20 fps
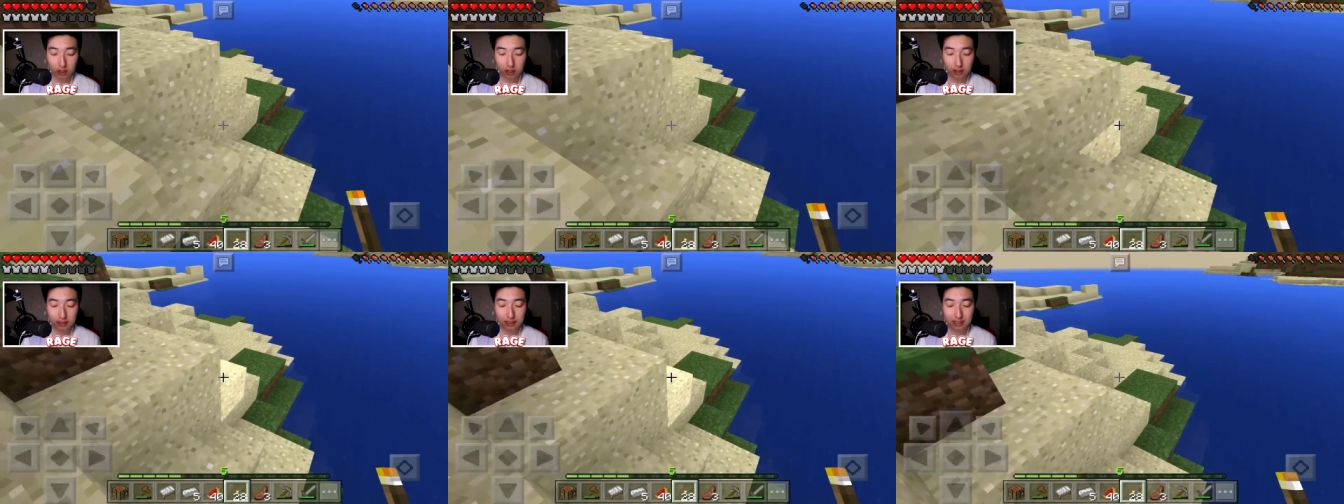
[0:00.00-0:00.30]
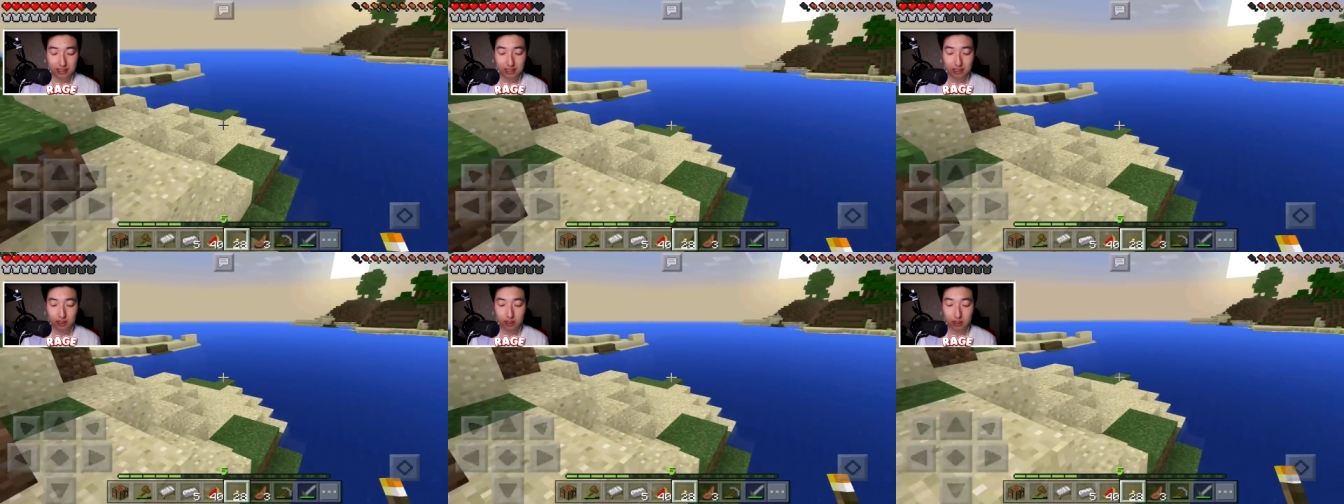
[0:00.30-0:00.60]
in
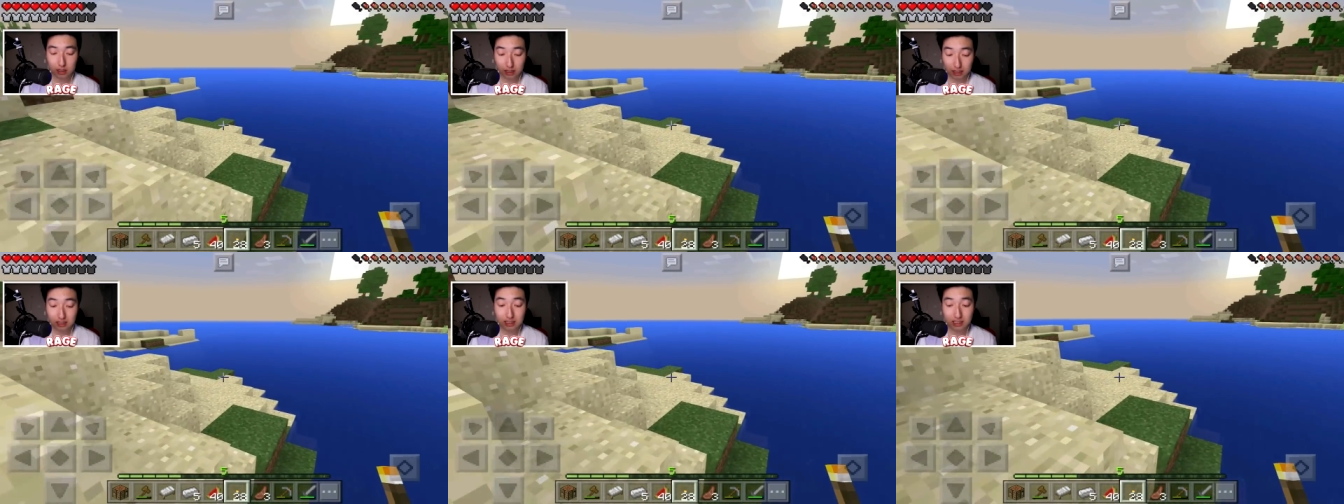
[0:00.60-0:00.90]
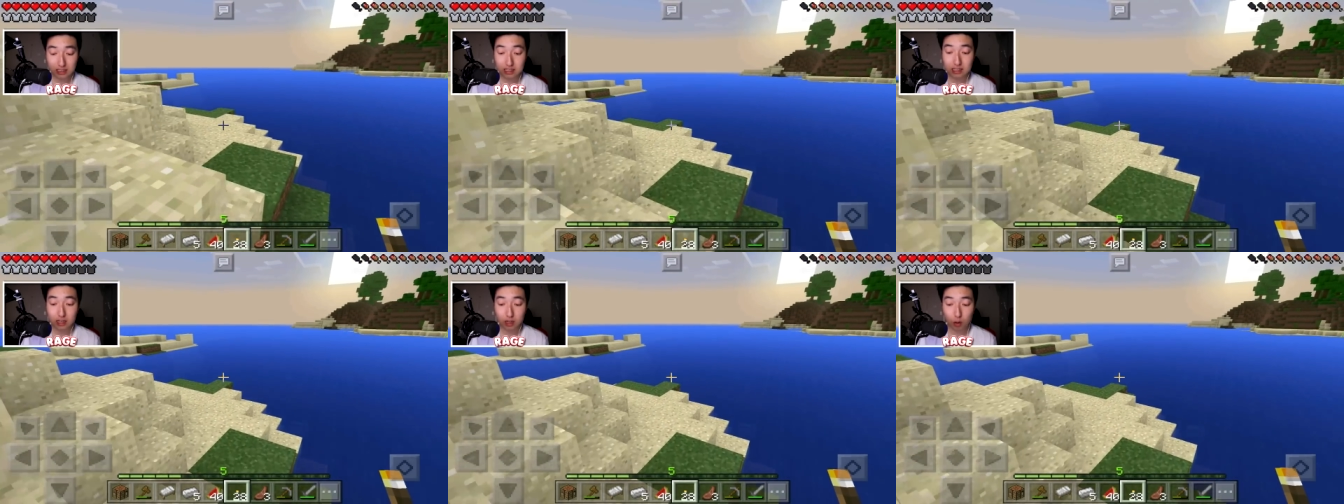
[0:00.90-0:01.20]
this in
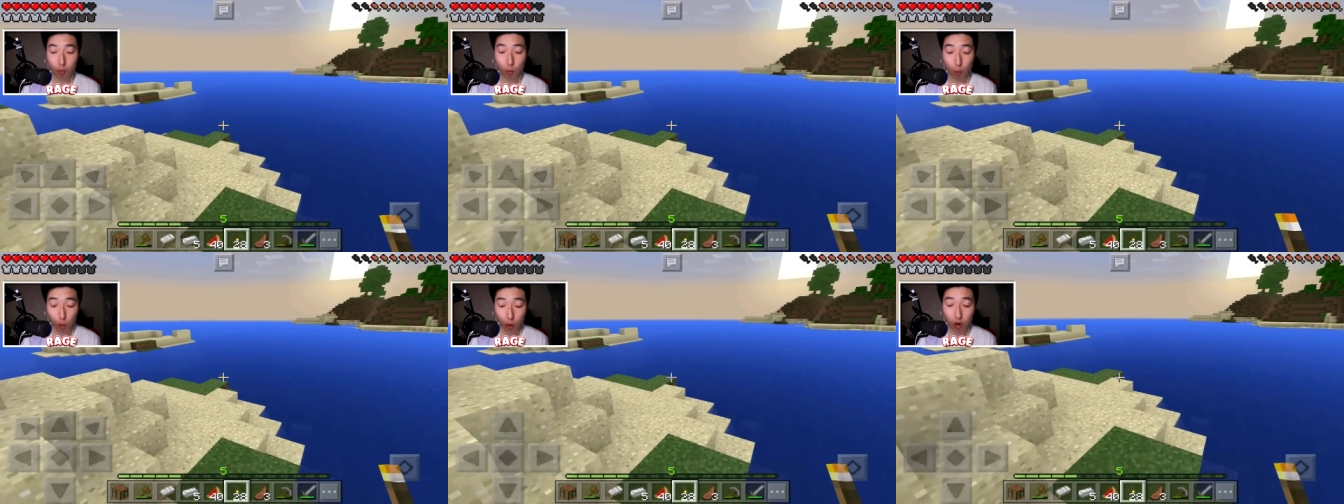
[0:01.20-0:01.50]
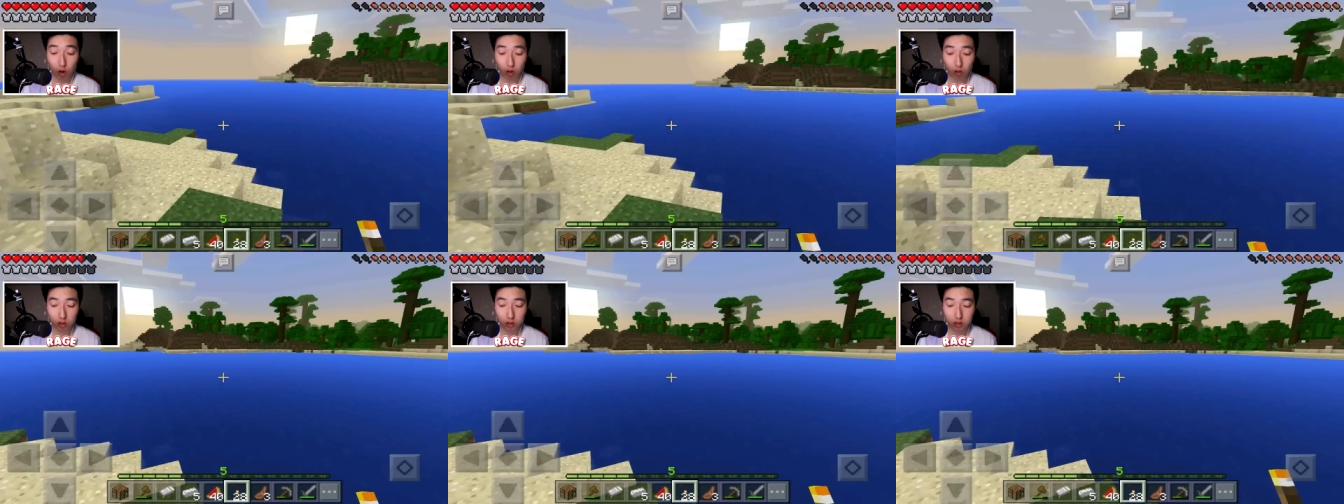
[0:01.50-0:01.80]
this
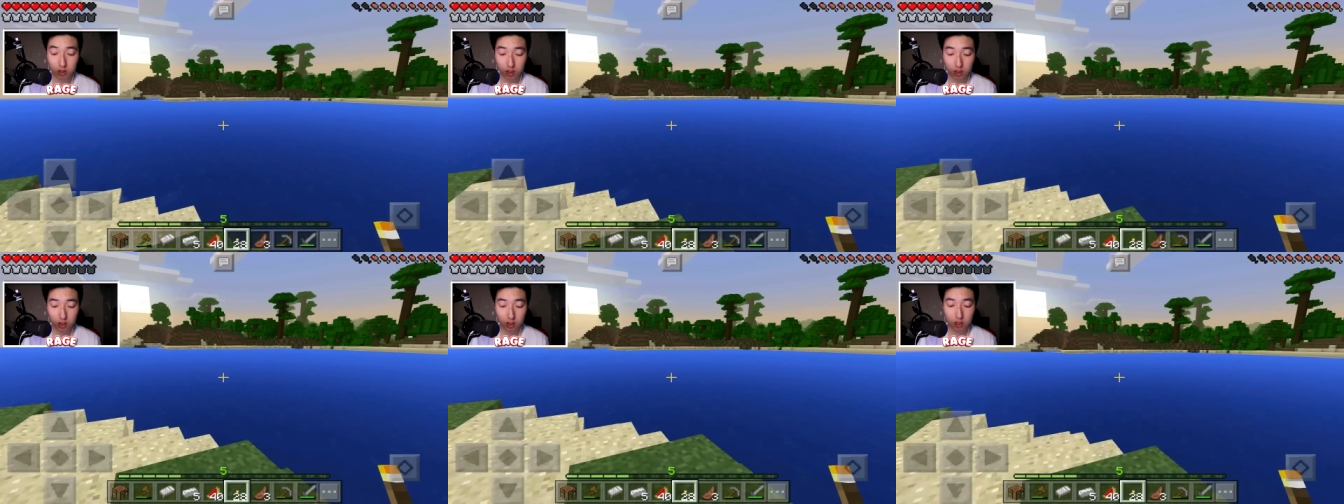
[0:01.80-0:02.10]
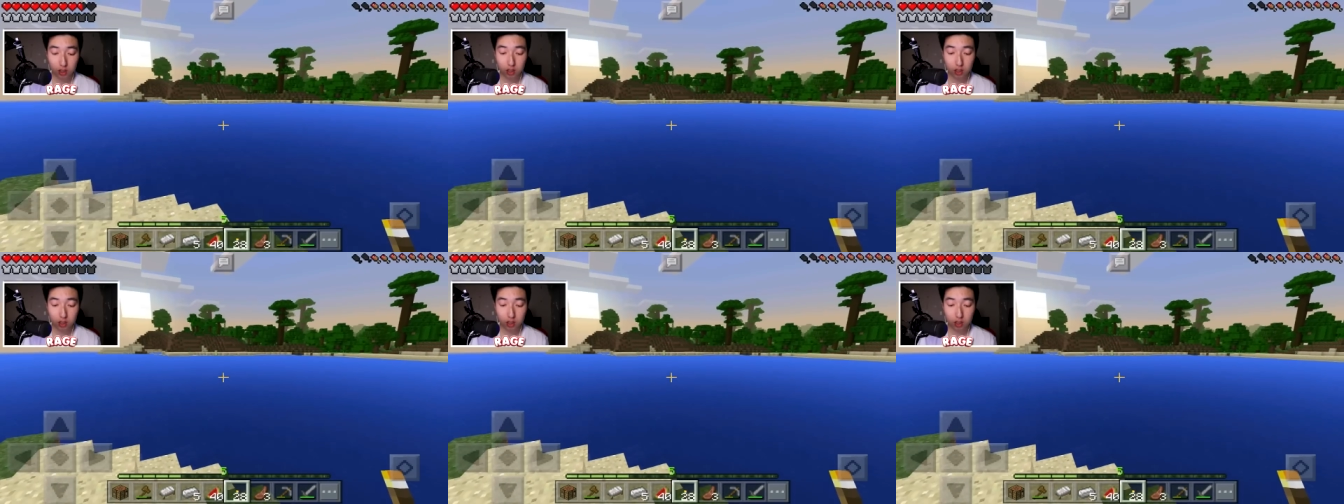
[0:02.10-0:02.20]
world.